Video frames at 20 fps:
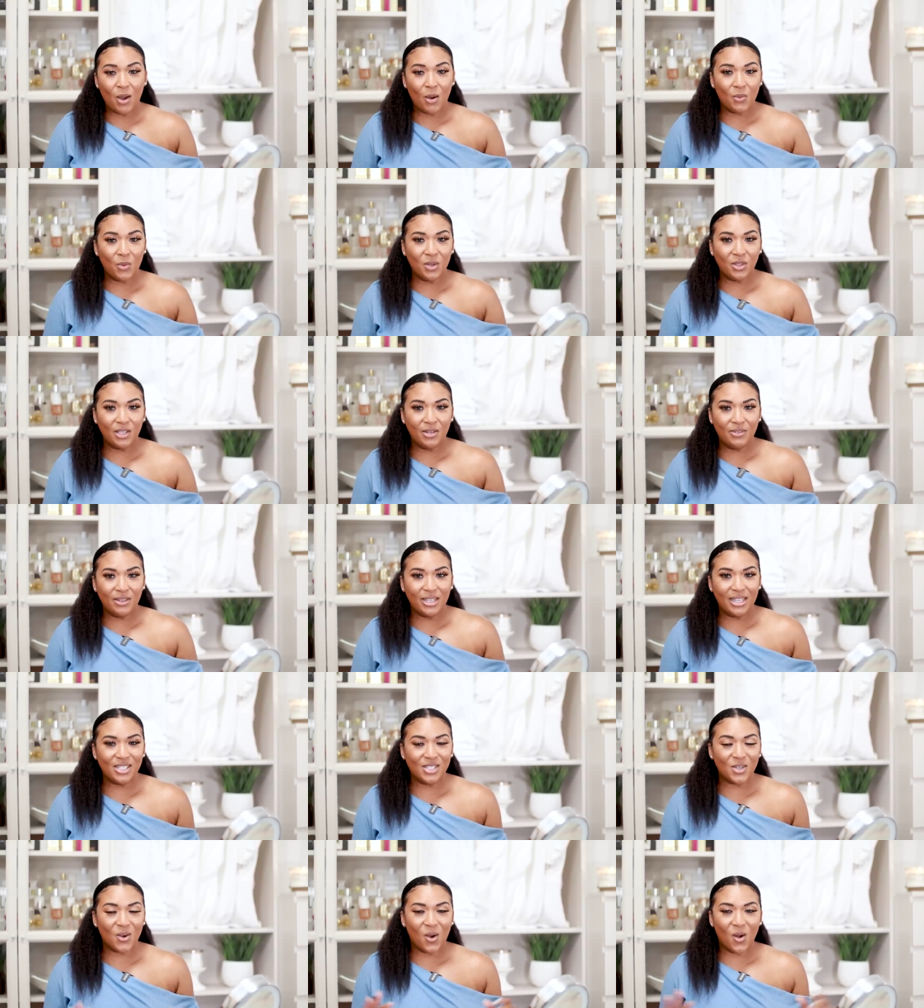I will leave a
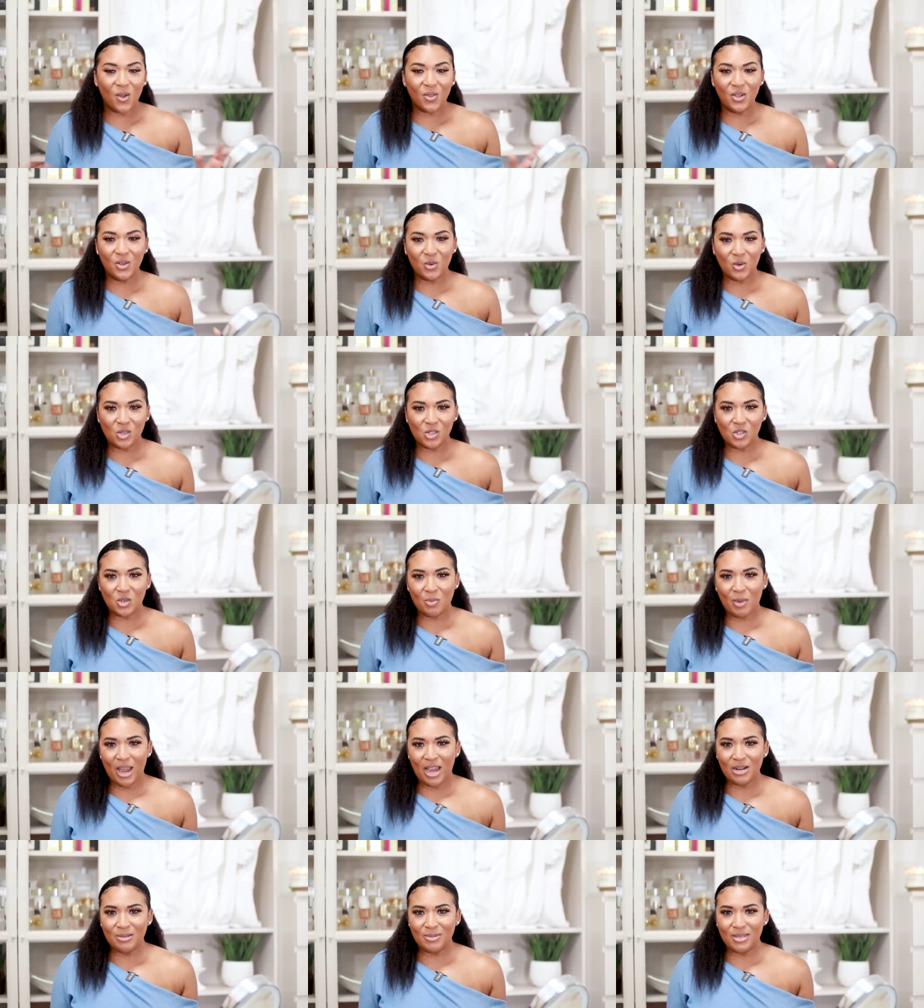link to all the
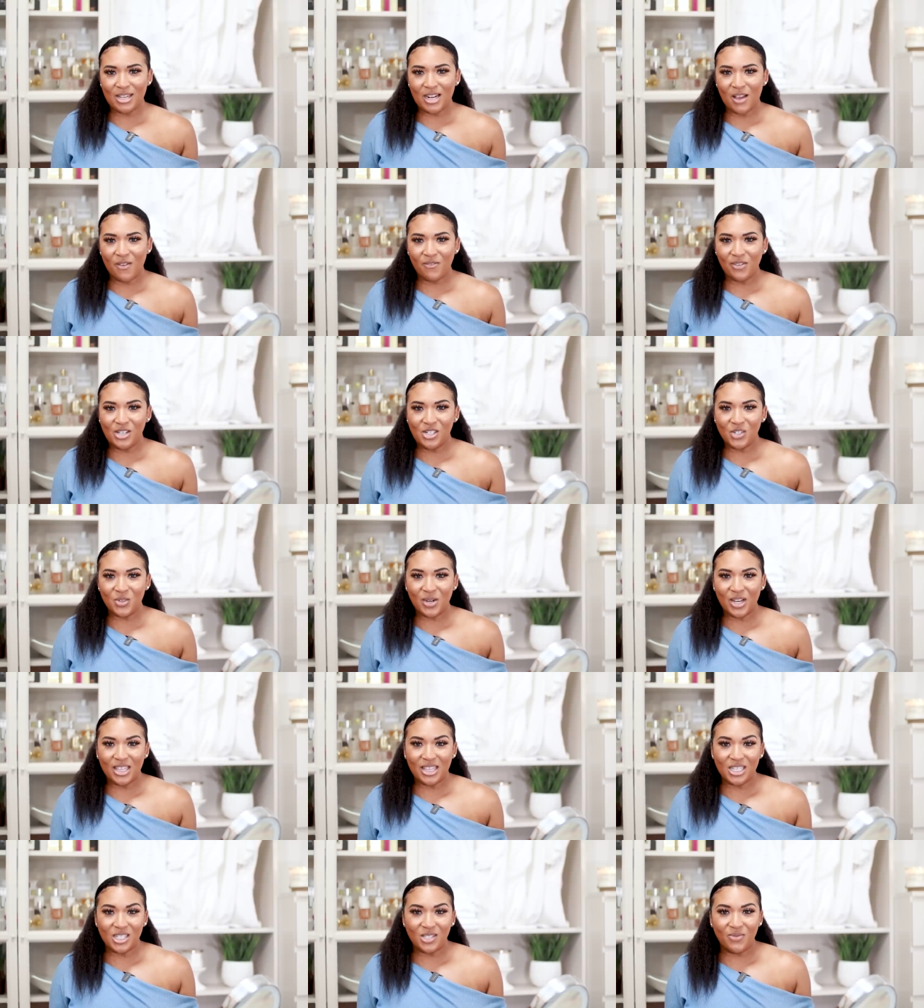Nordstrom items that I feature
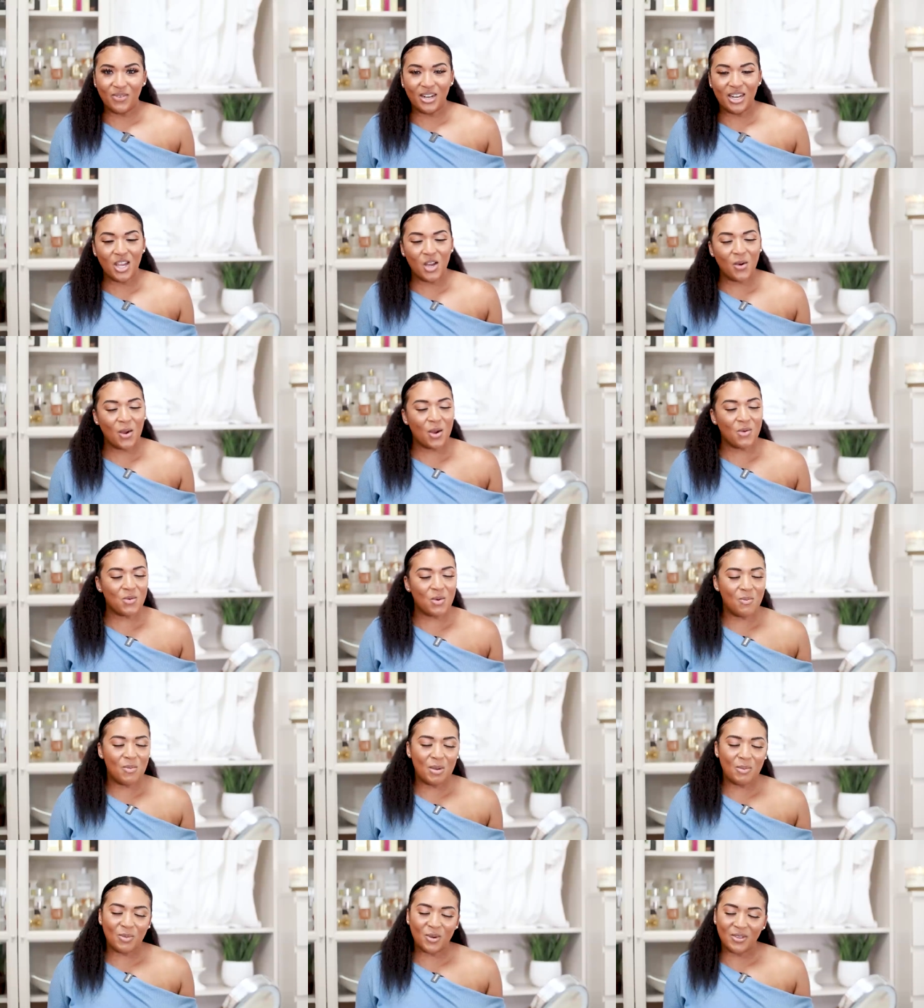in this video, and
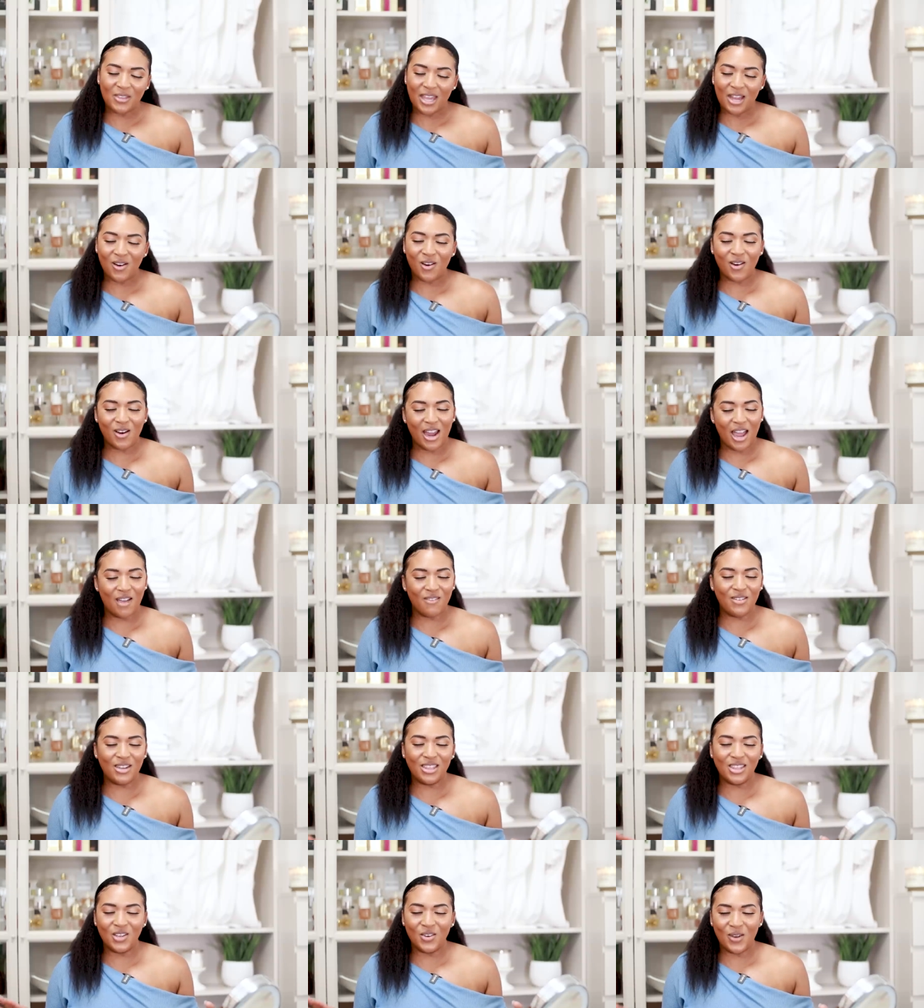remember, they are
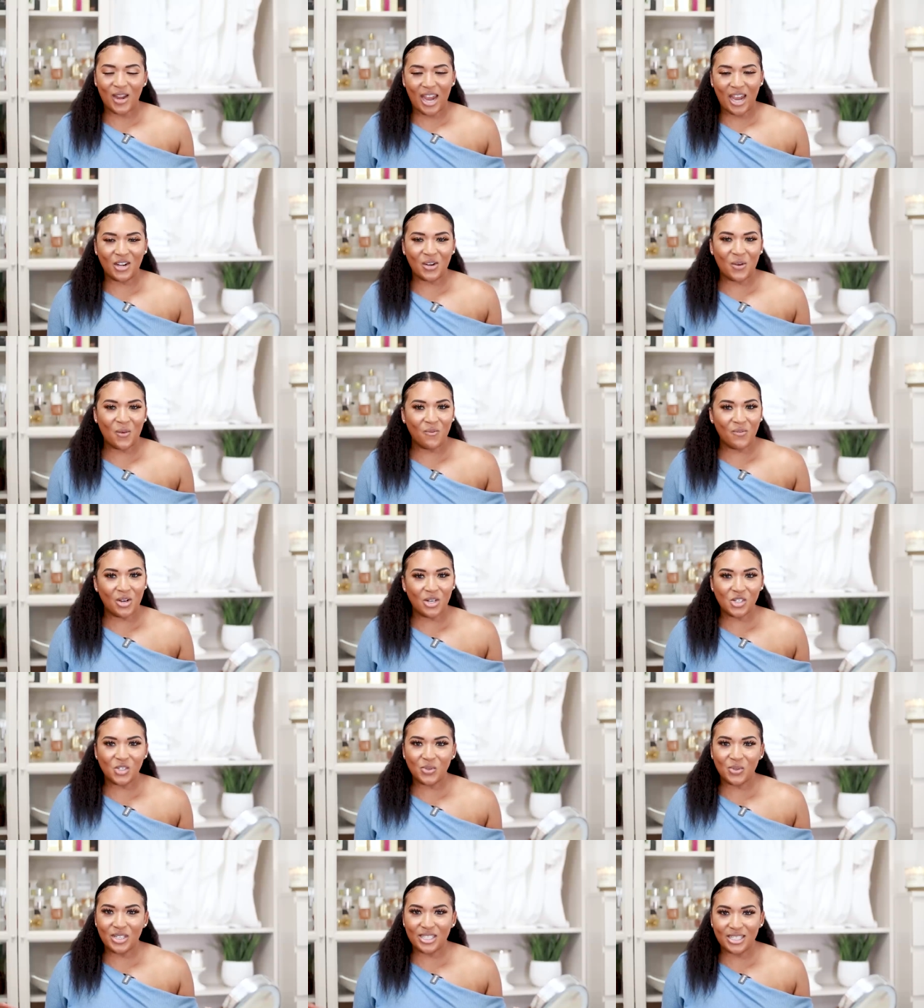having their
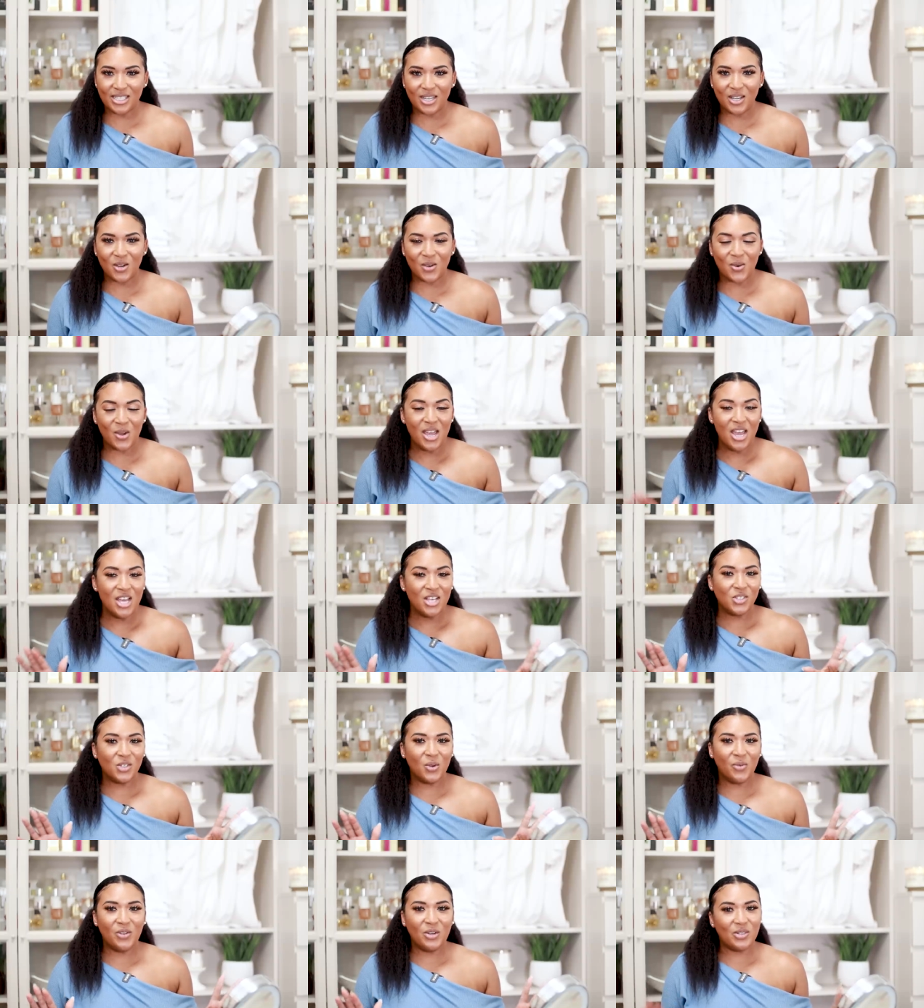anniversary sale,
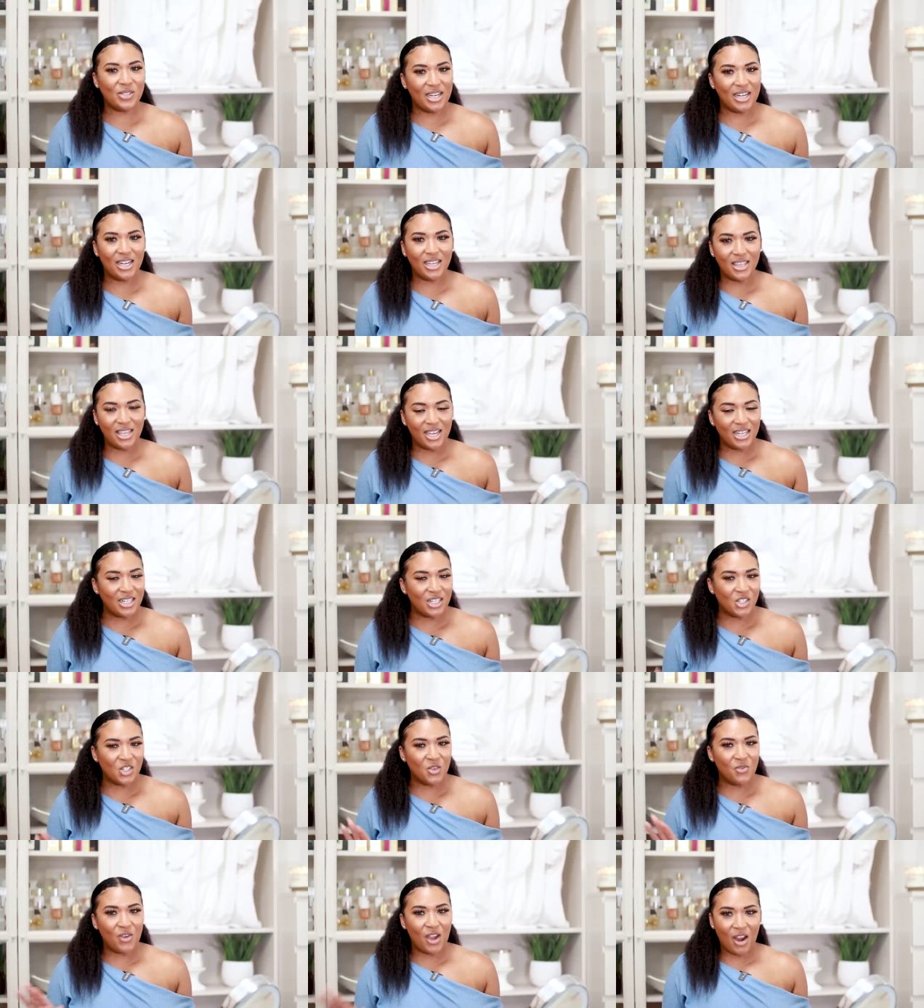so if there's anything
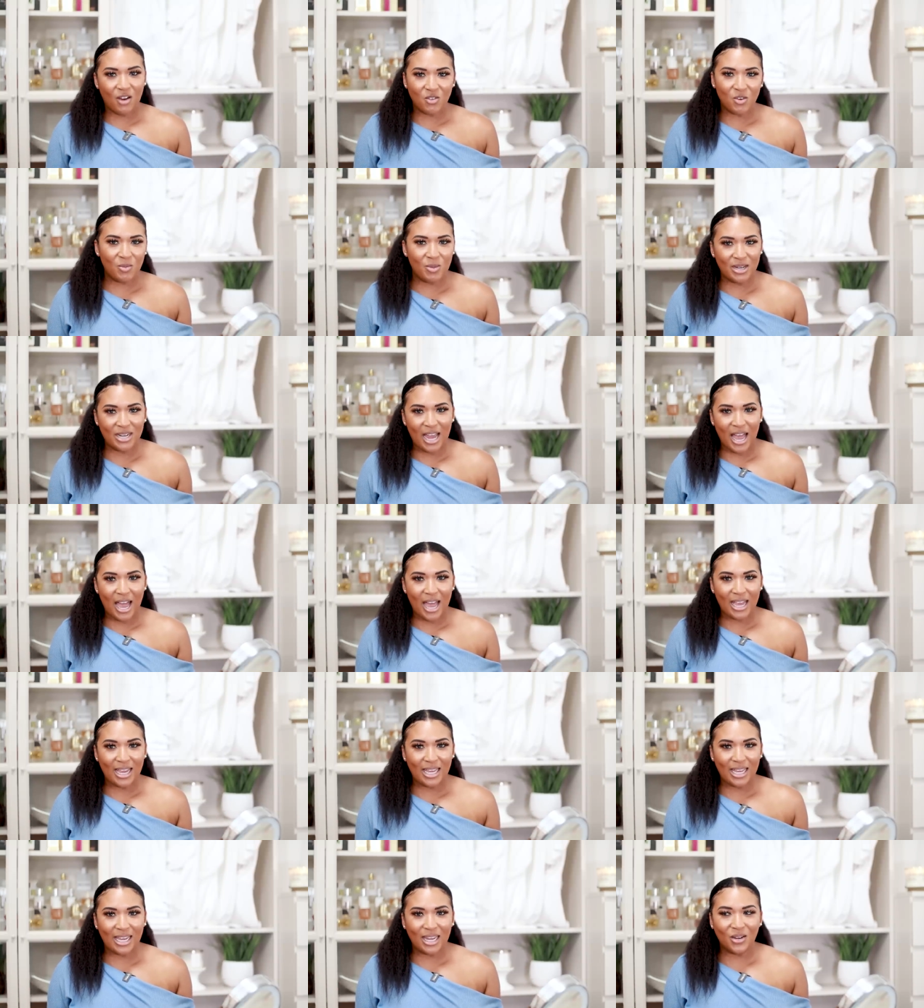that you've ever been
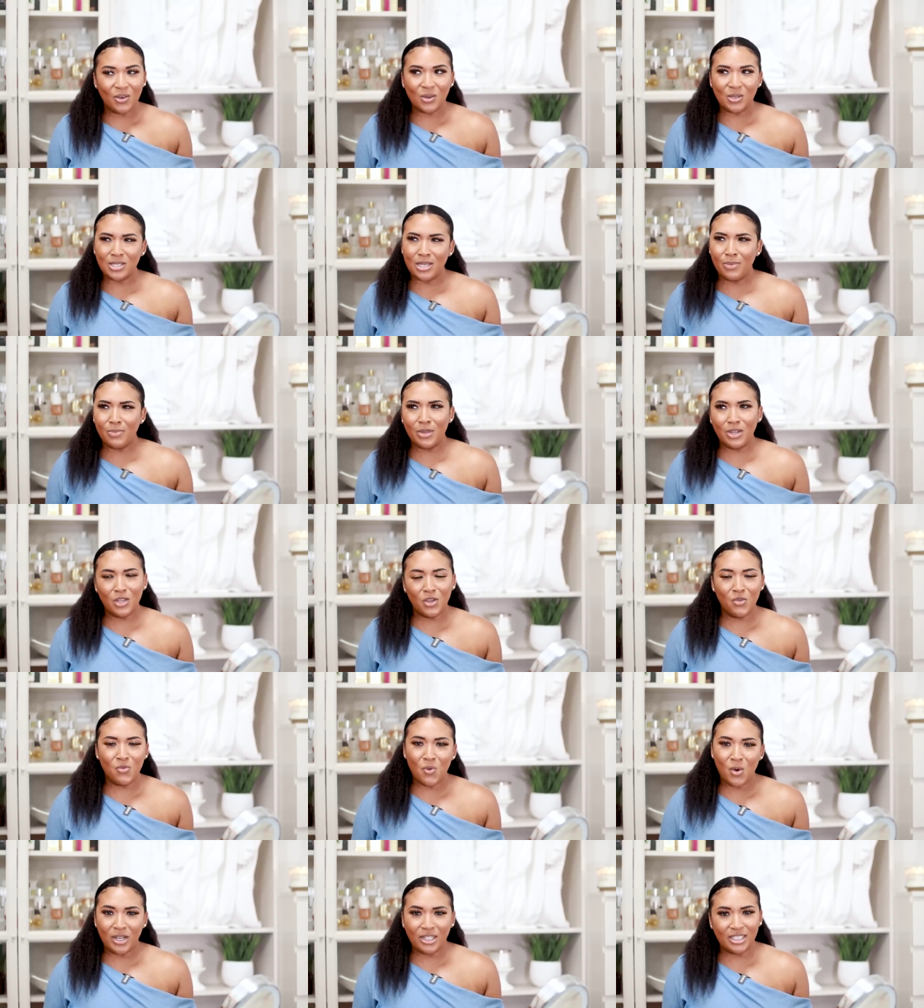eyeing or something
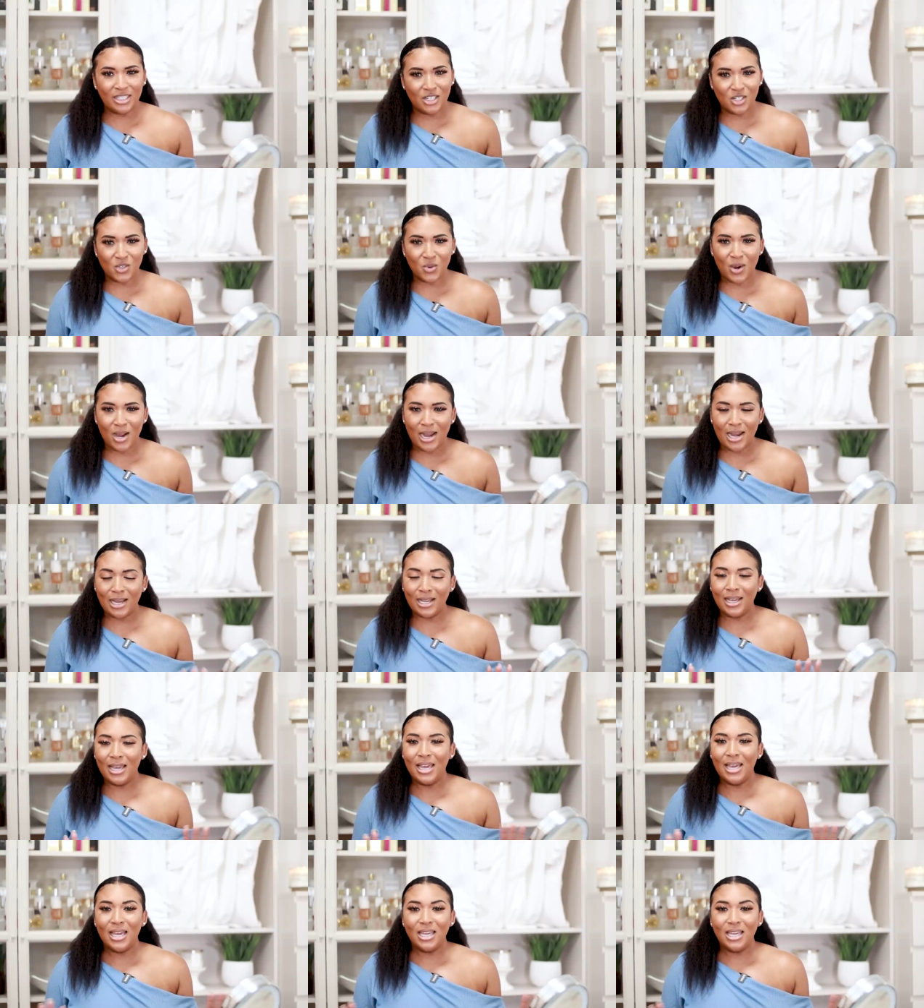you wanted to try,